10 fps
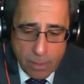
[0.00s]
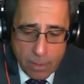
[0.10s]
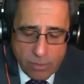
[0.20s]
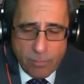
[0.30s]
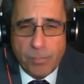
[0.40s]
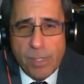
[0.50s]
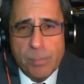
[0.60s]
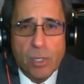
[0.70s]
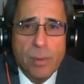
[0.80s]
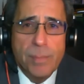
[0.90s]
So if
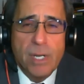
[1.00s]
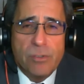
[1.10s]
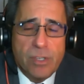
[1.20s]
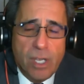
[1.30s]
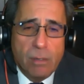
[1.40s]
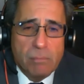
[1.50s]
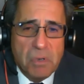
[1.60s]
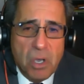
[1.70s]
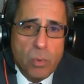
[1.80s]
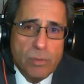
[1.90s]
people come in and say,
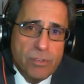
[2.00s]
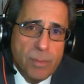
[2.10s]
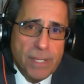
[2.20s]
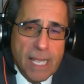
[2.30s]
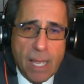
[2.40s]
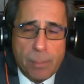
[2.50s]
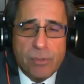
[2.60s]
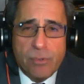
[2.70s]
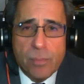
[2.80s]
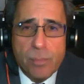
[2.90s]
oh, well, if something
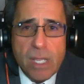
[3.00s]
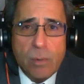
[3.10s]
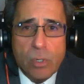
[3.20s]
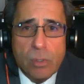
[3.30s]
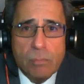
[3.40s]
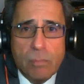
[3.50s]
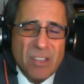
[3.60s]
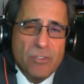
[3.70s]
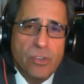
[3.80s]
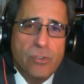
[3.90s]
happens to me, well, my
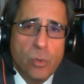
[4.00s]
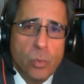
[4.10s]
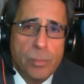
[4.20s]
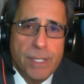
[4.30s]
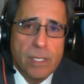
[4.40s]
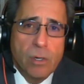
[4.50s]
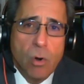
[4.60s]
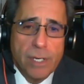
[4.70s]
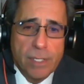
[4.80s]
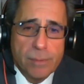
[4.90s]
sister will be the
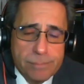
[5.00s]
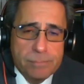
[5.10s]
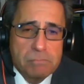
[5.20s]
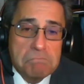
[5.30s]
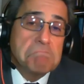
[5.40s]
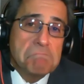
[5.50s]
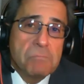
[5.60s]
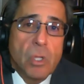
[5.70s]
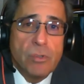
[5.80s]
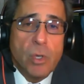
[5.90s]
guardian.
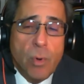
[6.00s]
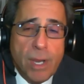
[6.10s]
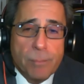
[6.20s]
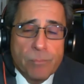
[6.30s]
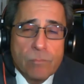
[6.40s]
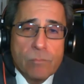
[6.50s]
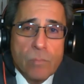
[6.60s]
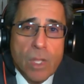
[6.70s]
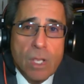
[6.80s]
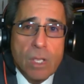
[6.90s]
Say, great.
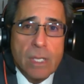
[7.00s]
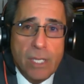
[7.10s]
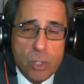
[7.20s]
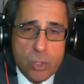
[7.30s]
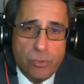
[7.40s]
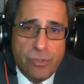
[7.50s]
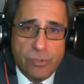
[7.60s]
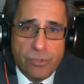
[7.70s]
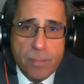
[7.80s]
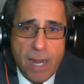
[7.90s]
Is your
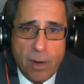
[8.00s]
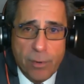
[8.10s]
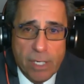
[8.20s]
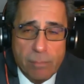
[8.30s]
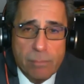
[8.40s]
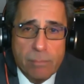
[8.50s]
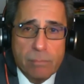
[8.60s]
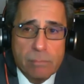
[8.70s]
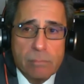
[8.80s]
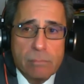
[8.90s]
sister married?
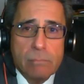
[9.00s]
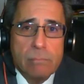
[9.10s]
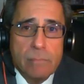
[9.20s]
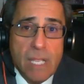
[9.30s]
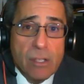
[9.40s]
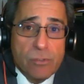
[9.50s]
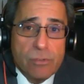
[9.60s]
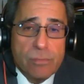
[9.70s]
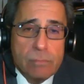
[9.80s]
Yes.